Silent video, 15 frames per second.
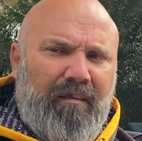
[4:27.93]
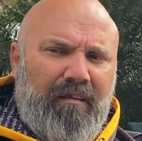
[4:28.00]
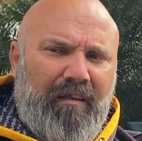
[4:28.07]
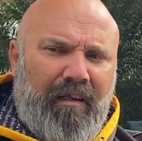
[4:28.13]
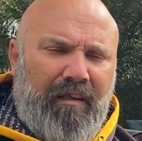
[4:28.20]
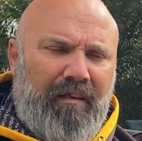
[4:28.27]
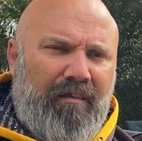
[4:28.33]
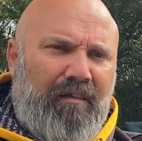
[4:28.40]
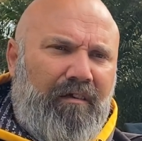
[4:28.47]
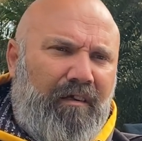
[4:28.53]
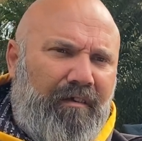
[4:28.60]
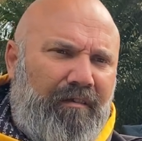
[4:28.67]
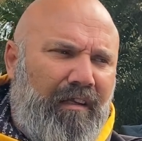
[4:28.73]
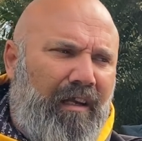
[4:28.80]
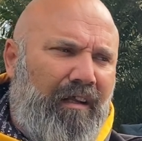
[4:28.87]
Then
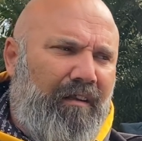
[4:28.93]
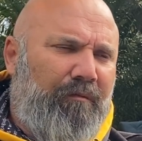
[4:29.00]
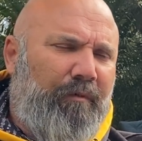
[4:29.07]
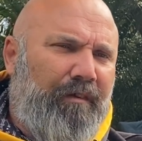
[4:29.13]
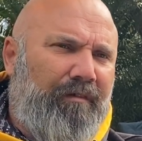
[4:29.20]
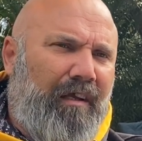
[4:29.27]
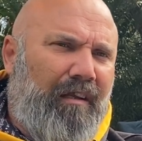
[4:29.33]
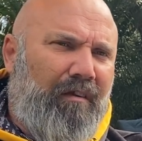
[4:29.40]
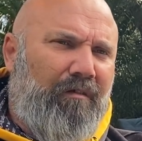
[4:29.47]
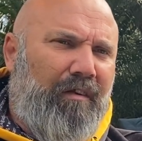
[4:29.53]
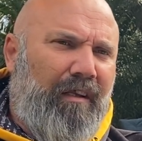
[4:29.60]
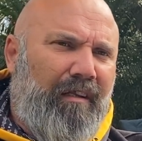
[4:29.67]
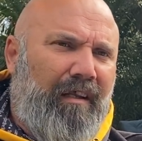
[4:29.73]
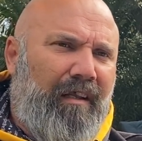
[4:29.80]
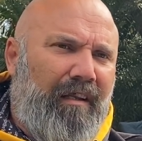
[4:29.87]
we started
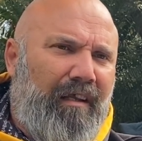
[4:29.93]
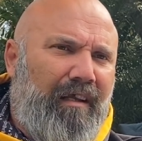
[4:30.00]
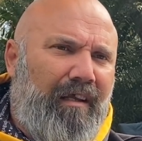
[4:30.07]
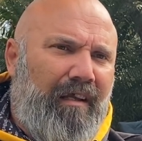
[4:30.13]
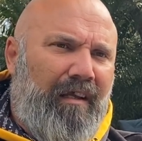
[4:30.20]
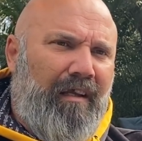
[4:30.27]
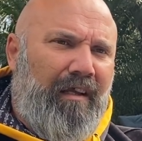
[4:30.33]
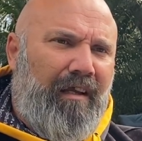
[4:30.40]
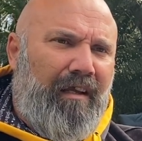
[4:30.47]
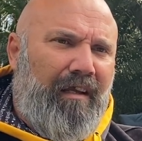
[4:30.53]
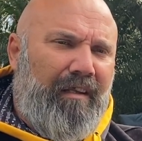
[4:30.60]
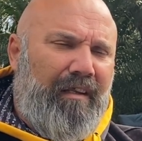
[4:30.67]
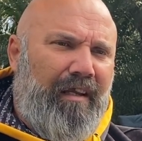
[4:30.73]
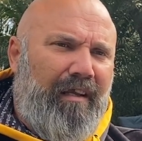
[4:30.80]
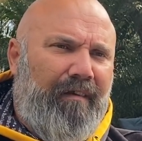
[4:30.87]
looking at
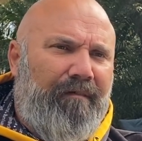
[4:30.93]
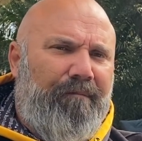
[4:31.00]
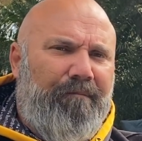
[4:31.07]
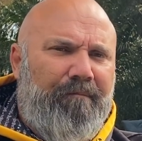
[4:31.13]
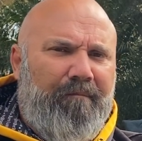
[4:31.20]
again.